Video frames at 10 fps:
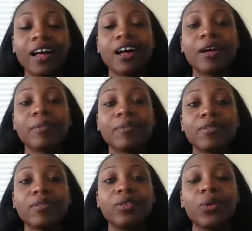
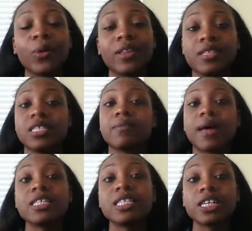um, during the
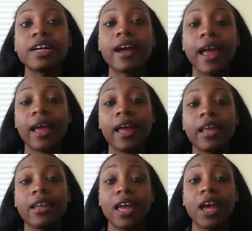semester,
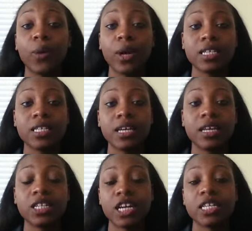and can't wait to
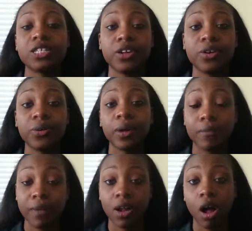get a chance to know
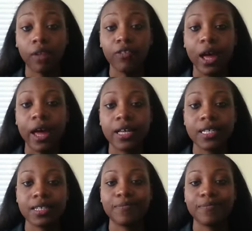and meet all of you guys.